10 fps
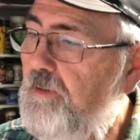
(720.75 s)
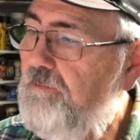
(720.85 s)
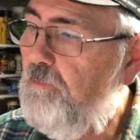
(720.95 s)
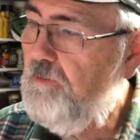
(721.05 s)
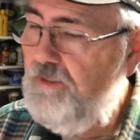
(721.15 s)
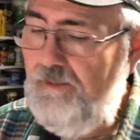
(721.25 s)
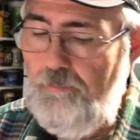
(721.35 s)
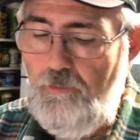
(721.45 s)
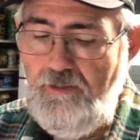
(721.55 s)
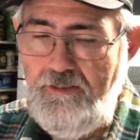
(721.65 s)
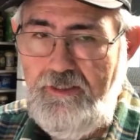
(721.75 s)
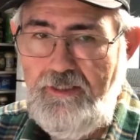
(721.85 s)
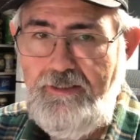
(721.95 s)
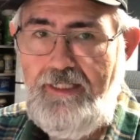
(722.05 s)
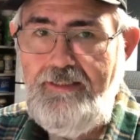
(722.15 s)
be
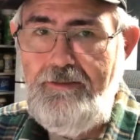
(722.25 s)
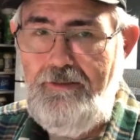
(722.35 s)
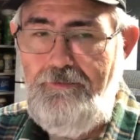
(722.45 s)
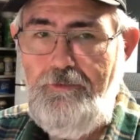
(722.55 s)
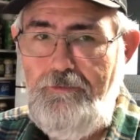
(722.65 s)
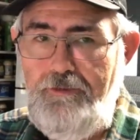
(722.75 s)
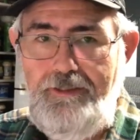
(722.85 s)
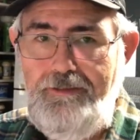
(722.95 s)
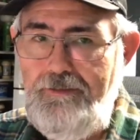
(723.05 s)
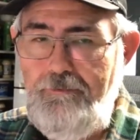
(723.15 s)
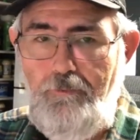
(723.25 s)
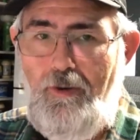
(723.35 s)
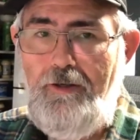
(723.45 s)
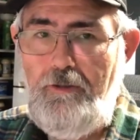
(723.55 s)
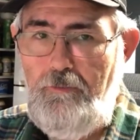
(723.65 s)
14.6. That's if you didn't
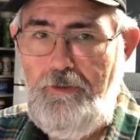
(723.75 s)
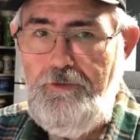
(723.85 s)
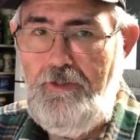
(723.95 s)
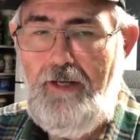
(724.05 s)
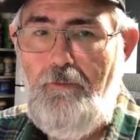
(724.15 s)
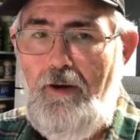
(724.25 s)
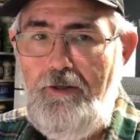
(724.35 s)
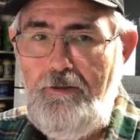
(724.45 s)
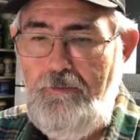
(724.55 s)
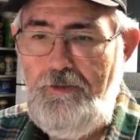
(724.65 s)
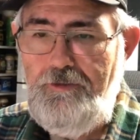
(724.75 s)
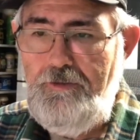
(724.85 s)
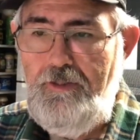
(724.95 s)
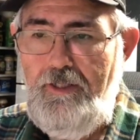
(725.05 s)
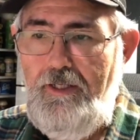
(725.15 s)
water quench it. I water quench
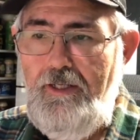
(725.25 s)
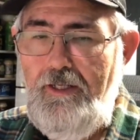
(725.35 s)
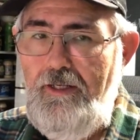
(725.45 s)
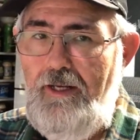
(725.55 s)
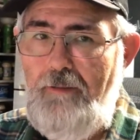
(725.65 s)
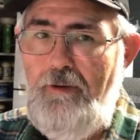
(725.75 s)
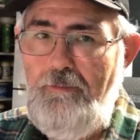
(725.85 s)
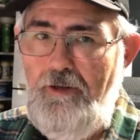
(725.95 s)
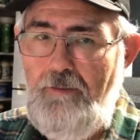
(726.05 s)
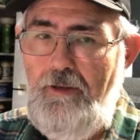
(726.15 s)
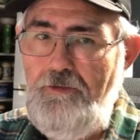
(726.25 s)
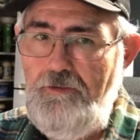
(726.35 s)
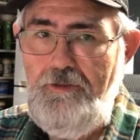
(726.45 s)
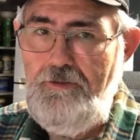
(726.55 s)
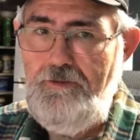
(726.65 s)
it. And I remember I
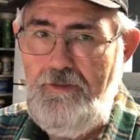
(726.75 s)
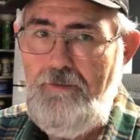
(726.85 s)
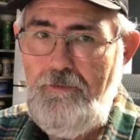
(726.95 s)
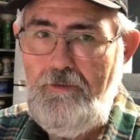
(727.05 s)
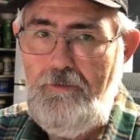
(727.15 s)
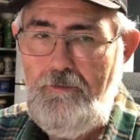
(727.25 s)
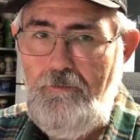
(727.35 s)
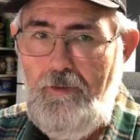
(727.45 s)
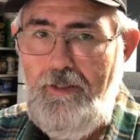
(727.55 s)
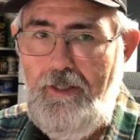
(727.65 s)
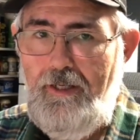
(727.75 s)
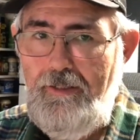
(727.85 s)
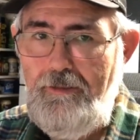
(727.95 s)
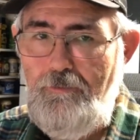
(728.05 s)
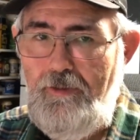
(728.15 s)
measured these and they were quite high,
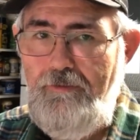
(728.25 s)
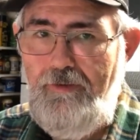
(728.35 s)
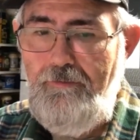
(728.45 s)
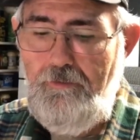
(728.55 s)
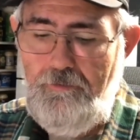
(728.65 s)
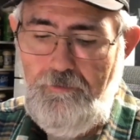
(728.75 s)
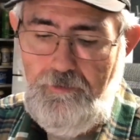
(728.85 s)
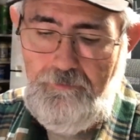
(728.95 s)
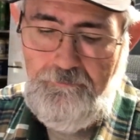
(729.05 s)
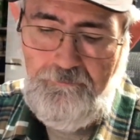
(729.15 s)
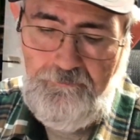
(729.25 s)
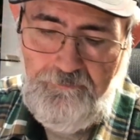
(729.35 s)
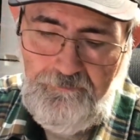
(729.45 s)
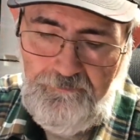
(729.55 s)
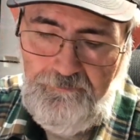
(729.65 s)
like 25 to 30.
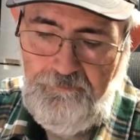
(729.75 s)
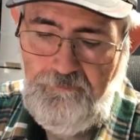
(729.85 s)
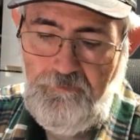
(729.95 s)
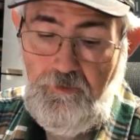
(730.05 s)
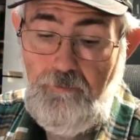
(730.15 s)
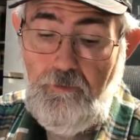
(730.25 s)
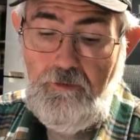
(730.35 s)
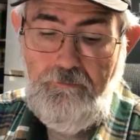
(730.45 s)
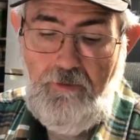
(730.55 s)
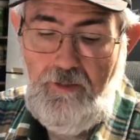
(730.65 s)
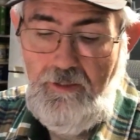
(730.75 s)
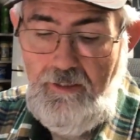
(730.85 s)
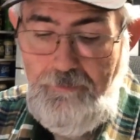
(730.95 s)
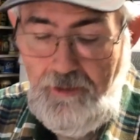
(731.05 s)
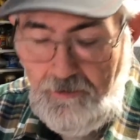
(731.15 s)
So they work.
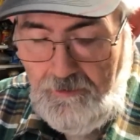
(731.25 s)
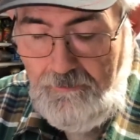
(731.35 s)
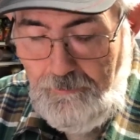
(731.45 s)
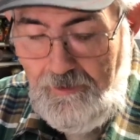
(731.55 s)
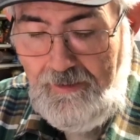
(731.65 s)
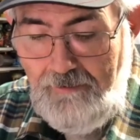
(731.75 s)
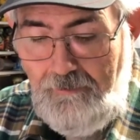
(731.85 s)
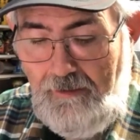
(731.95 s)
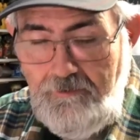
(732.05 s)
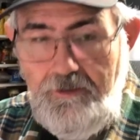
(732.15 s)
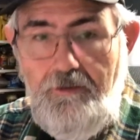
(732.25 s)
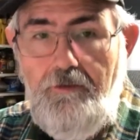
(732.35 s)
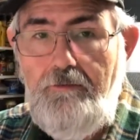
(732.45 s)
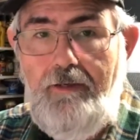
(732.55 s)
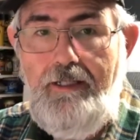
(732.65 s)
It'd be a good plinking round, so you go
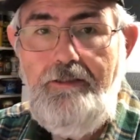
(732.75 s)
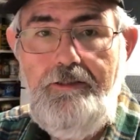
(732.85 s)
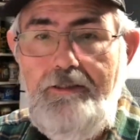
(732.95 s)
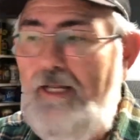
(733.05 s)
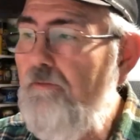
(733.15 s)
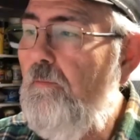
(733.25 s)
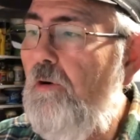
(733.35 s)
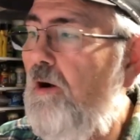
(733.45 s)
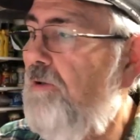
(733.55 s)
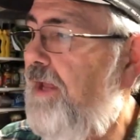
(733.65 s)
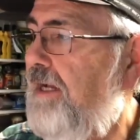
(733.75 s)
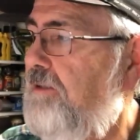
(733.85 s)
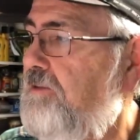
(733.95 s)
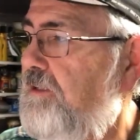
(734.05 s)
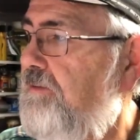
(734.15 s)
to the range, you just have a ball, knock
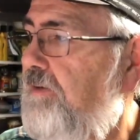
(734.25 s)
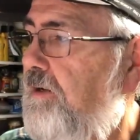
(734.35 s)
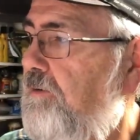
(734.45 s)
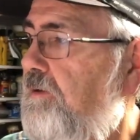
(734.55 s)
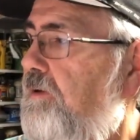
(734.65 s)
yourself out.